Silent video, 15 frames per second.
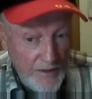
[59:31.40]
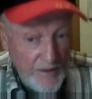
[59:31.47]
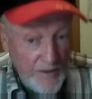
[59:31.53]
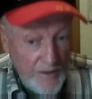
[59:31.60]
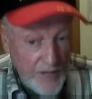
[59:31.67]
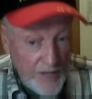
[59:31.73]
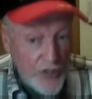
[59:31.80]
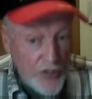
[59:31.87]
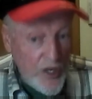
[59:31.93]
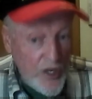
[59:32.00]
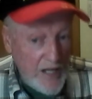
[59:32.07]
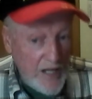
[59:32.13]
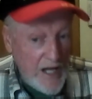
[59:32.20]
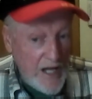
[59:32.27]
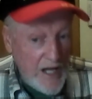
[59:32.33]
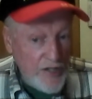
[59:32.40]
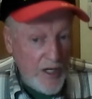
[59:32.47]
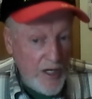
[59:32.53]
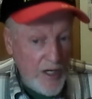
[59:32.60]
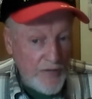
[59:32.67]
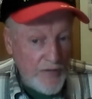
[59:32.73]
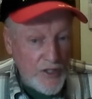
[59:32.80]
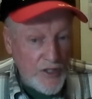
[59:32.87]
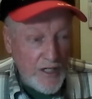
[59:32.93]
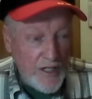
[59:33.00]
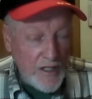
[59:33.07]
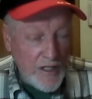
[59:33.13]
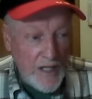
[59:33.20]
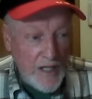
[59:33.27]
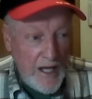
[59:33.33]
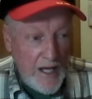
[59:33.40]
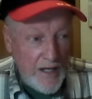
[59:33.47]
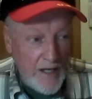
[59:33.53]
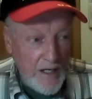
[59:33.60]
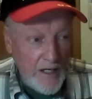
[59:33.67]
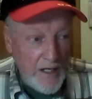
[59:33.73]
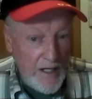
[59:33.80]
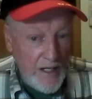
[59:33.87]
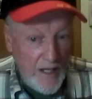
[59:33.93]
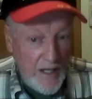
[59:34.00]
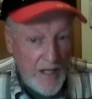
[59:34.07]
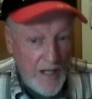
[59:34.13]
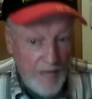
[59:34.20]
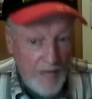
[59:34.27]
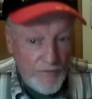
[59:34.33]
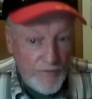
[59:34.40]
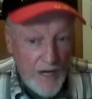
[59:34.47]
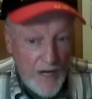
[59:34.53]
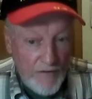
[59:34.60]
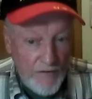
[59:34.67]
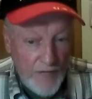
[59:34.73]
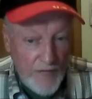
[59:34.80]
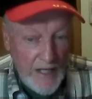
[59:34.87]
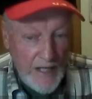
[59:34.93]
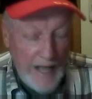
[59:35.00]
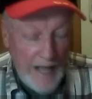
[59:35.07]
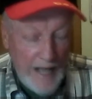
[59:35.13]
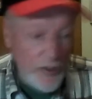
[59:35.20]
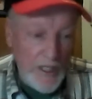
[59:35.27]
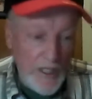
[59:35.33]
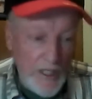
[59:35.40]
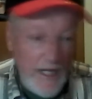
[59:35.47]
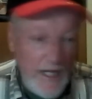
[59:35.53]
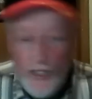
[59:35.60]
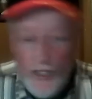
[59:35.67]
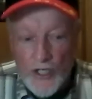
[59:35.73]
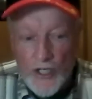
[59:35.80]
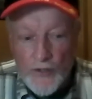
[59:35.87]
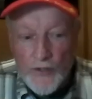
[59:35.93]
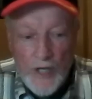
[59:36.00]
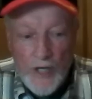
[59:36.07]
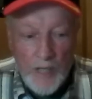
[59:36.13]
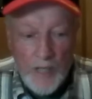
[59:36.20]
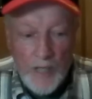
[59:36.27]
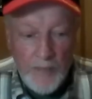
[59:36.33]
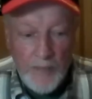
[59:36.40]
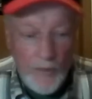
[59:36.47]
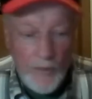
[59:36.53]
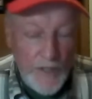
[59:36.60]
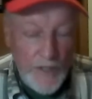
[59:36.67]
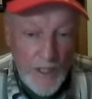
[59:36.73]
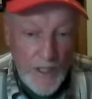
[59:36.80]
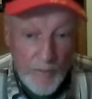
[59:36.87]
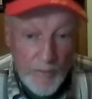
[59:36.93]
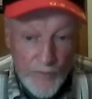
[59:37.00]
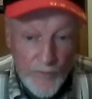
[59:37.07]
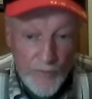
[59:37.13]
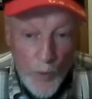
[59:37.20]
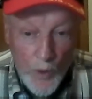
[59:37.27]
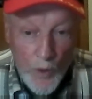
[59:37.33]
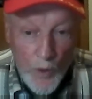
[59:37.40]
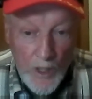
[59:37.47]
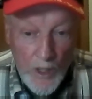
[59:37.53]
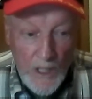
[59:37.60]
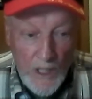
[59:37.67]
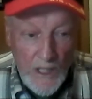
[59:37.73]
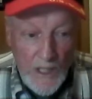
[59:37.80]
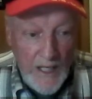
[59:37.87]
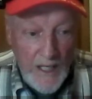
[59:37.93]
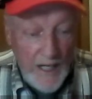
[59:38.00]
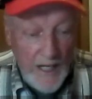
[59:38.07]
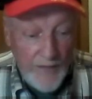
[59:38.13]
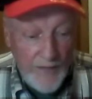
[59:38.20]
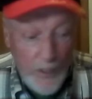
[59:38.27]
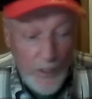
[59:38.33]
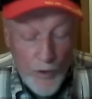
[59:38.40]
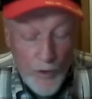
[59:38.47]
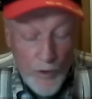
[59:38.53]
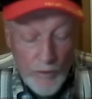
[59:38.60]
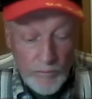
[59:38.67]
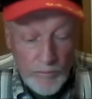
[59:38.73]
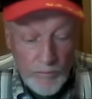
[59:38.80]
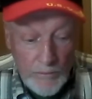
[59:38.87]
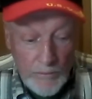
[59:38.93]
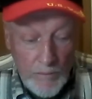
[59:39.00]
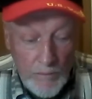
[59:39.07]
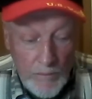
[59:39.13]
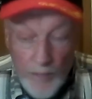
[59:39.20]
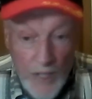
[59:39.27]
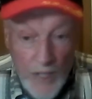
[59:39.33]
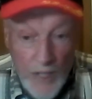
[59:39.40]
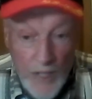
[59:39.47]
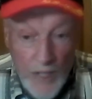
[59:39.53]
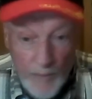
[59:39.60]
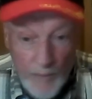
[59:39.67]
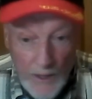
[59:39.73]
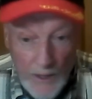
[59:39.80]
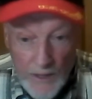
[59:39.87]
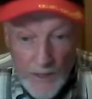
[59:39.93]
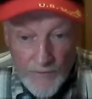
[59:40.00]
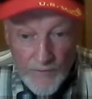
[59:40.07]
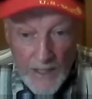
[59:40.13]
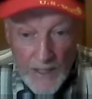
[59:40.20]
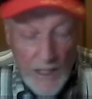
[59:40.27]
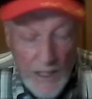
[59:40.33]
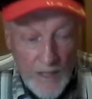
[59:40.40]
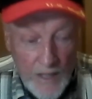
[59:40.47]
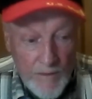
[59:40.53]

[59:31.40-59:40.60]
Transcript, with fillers: These are not guys you have to tell how to how to have a firefight, how to engage another company. We've done it before and they were beyond belief. I can't